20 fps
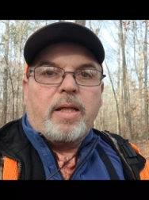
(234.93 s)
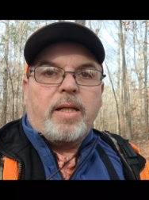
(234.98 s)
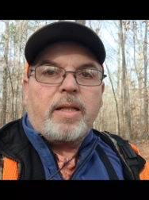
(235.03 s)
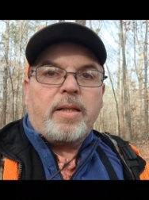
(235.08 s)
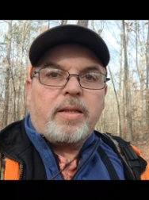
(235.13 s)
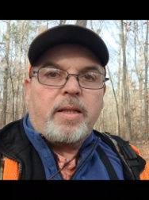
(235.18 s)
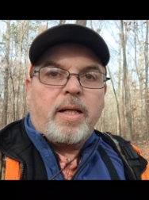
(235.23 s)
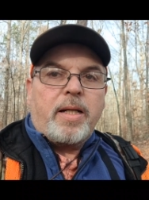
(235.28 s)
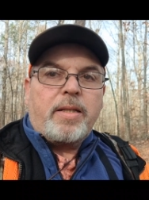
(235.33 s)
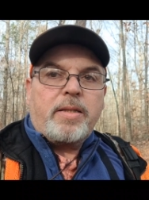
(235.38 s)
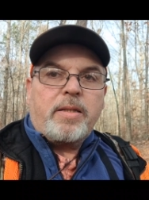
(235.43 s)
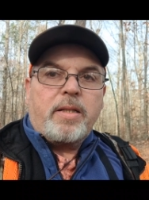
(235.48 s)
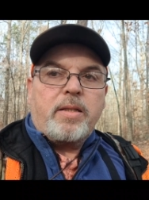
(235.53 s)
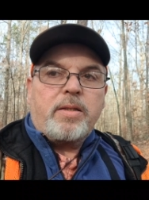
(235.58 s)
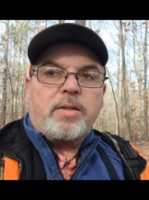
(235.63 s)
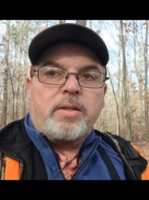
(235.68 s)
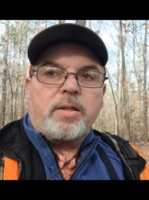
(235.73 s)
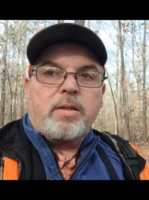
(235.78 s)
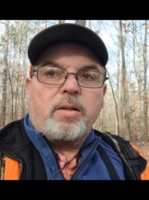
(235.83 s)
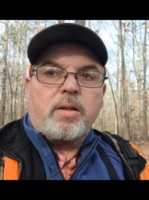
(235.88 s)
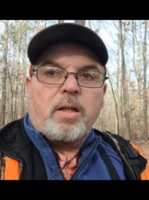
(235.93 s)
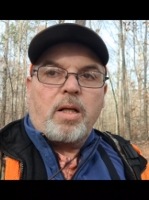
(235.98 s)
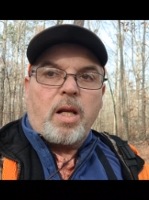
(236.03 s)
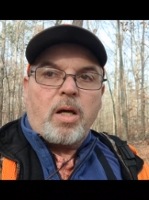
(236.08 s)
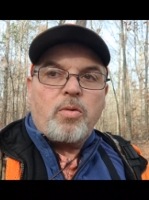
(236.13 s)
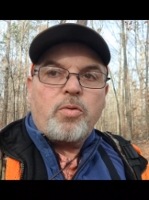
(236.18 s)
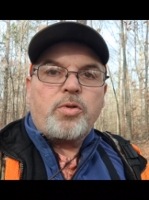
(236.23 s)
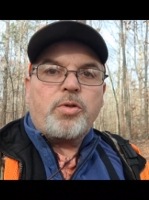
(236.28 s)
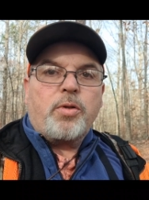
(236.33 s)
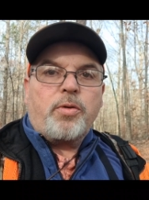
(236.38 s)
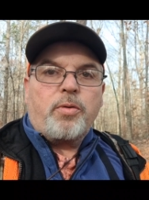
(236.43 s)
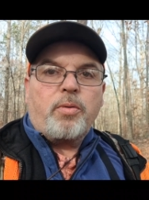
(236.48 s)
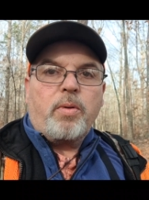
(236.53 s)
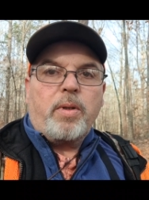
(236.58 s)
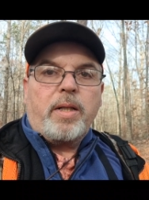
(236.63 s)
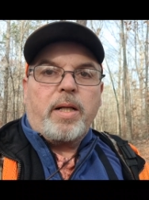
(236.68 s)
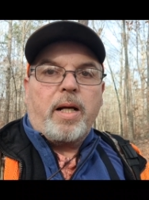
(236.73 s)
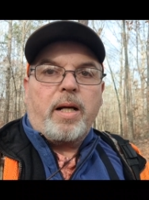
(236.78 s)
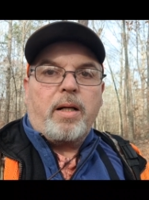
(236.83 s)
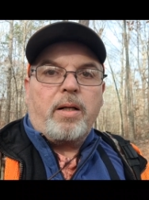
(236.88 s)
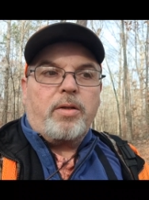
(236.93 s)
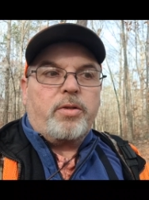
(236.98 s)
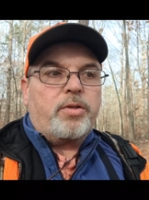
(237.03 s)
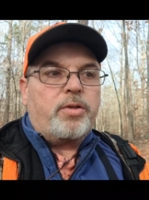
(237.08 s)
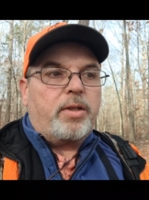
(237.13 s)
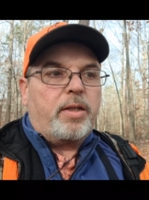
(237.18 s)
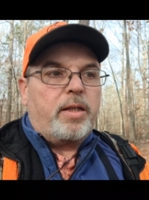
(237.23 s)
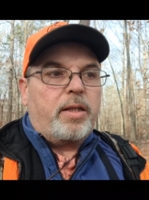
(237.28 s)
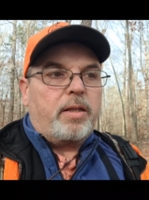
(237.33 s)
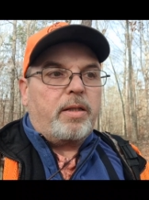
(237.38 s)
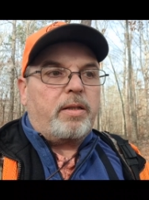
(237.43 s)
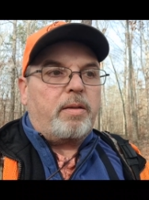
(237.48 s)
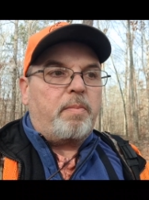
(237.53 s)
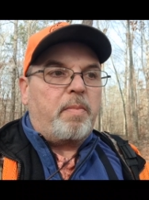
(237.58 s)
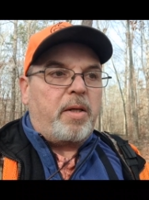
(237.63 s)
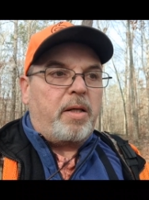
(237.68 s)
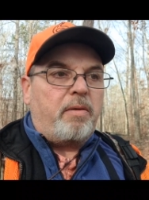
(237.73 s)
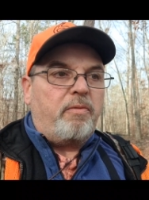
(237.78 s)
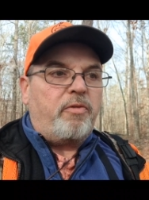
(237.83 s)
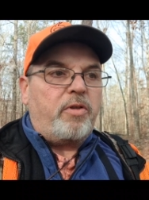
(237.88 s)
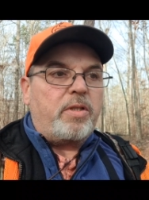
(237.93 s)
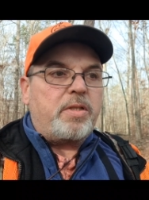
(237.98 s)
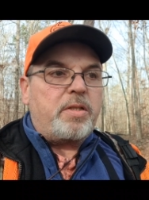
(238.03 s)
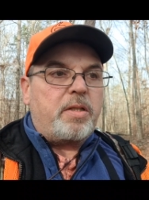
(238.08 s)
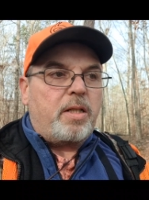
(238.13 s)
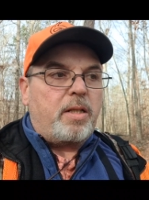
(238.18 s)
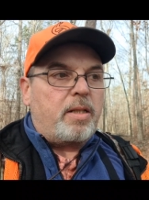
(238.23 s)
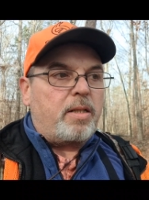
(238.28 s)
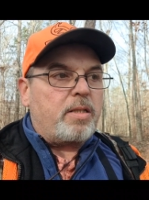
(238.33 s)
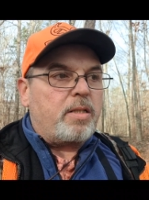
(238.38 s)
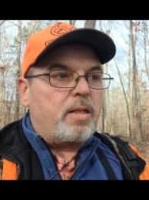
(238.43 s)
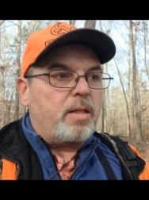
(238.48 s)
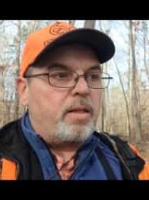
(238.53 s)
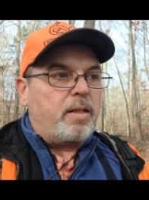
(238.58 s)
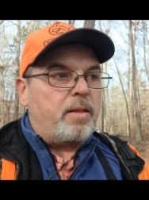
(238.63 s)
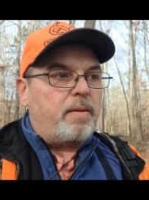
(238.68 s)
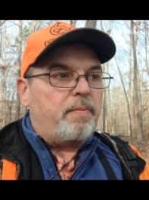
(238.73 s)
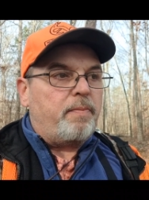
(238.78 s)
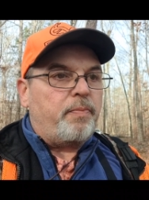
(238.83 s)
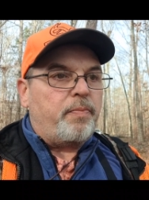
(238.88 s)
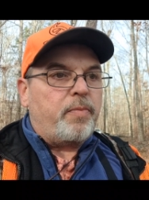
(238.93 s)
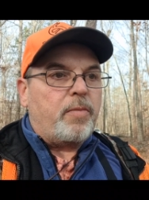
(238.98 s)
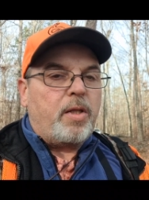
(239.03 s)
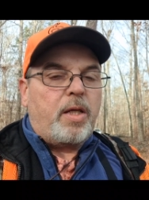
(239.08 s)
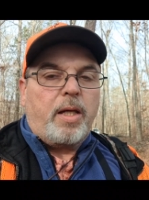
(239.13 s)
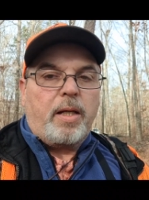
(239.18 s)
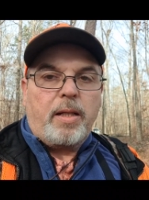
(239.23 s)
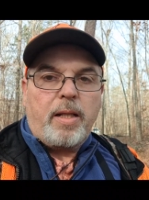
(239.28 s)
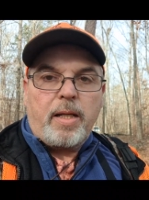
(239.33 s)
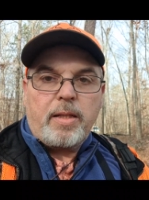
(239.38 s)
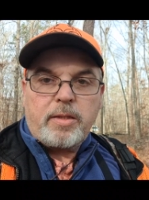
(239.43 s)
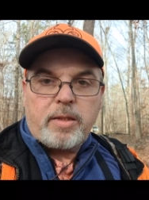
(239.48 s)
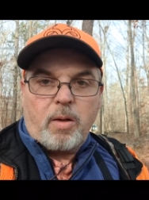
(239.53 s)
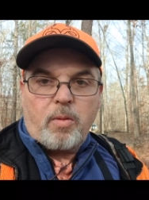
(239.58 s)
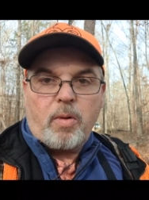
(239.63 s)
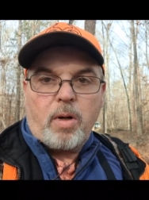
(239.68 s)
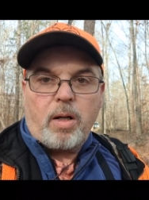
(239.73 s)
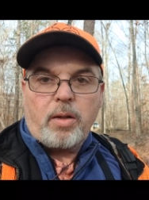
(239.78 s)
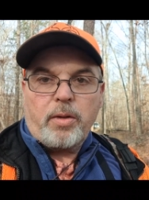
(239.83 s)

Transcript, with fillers: it takes us close to three hours to get to Memphis, Tennessee, and that's on